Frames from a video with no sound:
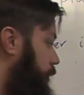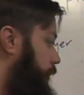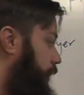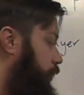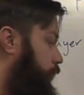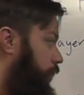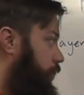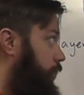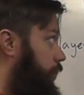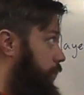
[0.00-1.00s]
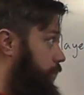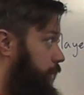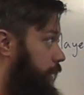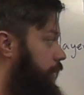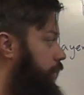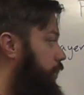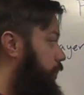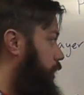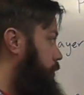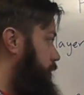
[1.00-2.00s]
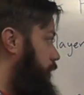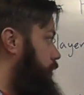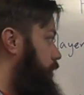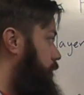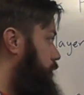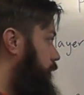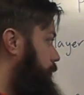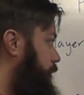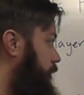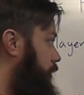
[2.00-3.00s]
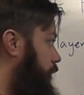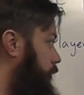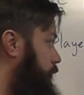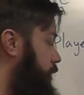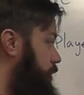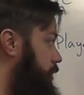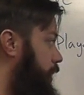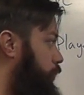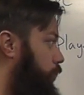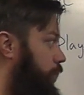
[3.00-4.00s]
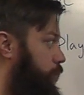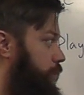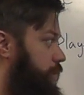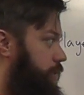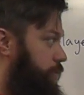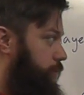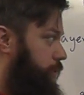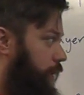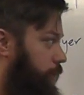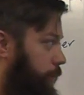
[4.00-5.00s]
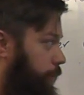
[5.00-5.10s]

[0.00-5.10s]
player 1, Dale, comes out as the champion of this game 1, which is the root game.